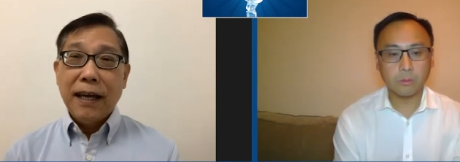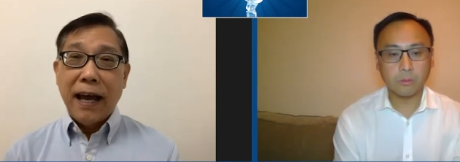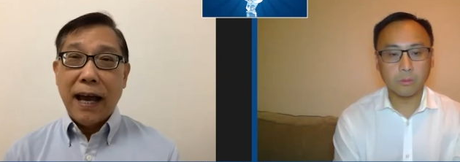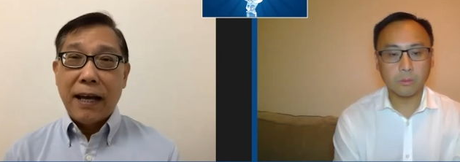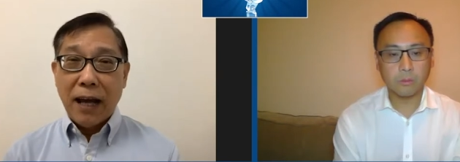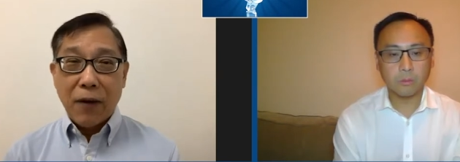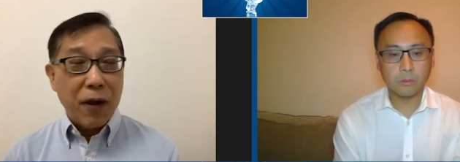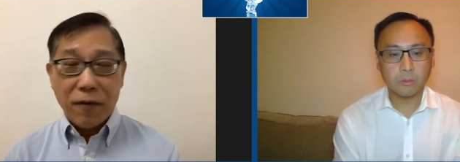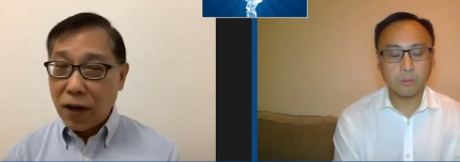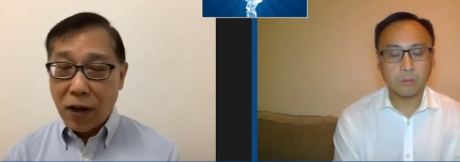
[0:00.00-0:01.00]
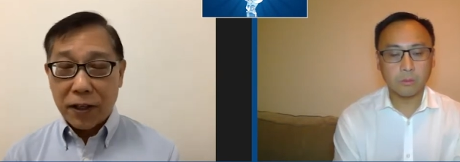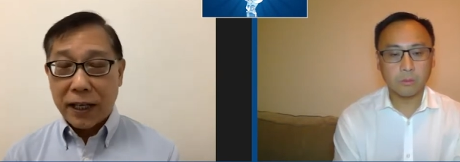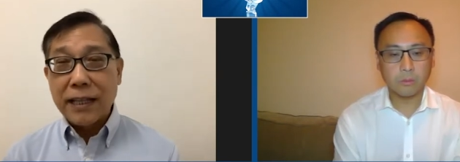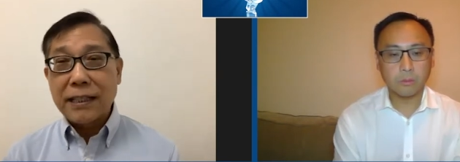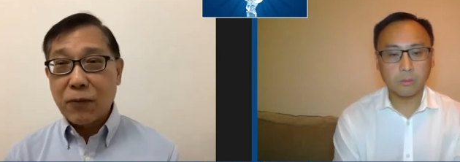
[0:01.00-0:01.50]
Speaker 1: And we have a lot of
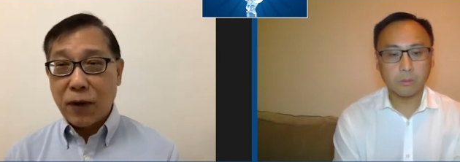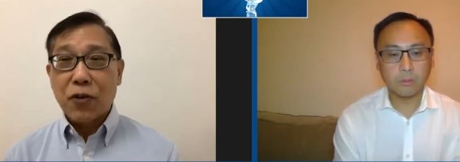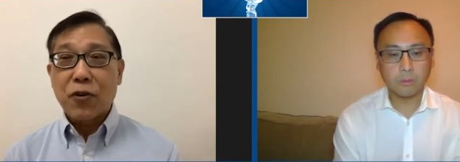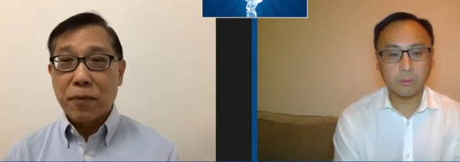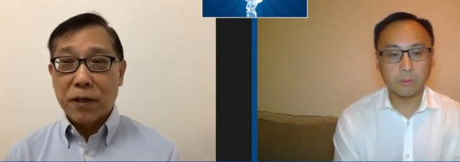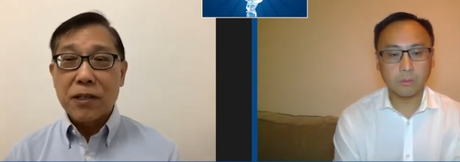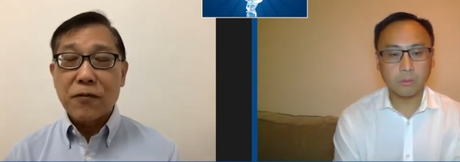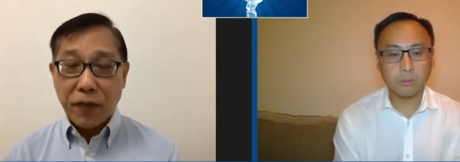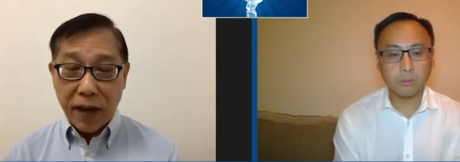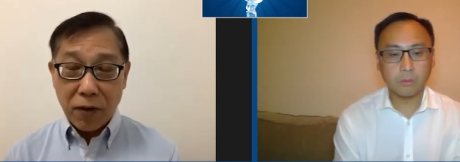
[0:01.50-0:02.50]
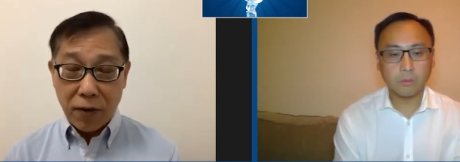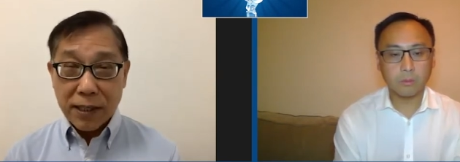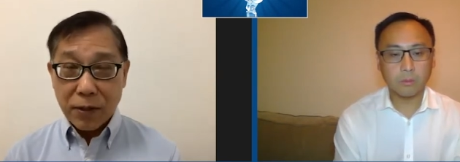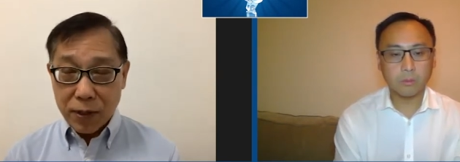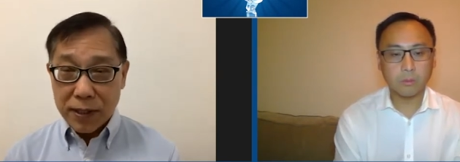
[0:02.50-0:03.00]
cases where entrepreneurs fail
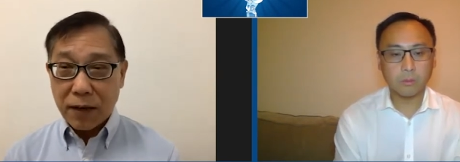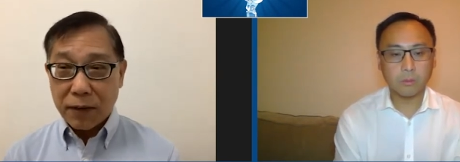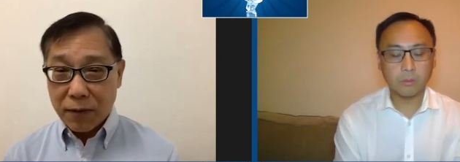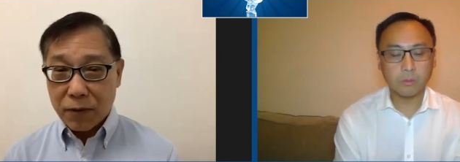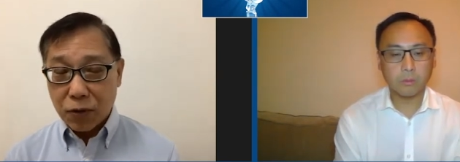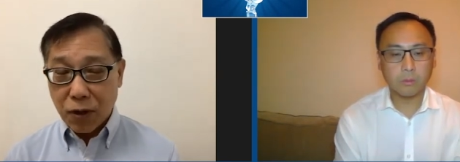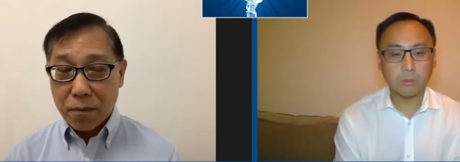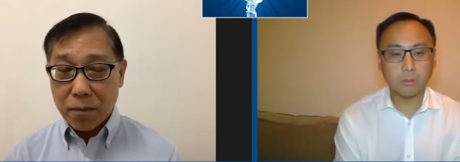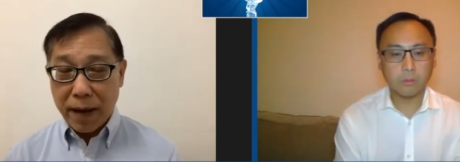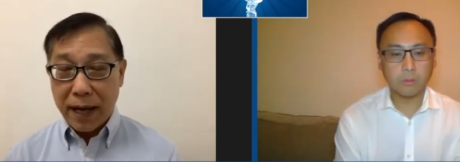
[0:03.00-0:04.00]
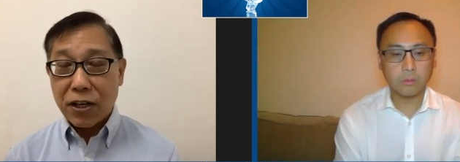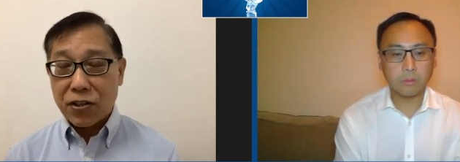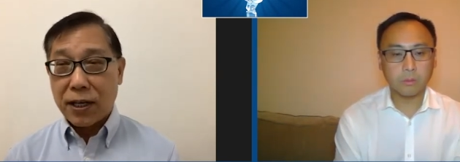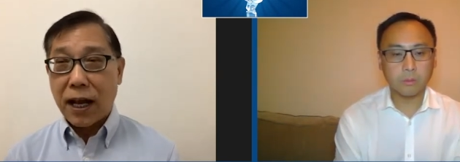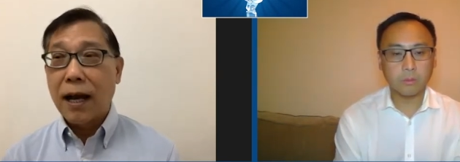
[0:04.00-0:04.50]
as a result. They do not
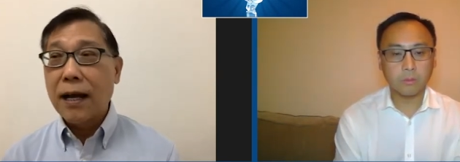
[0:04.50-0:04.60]
manage their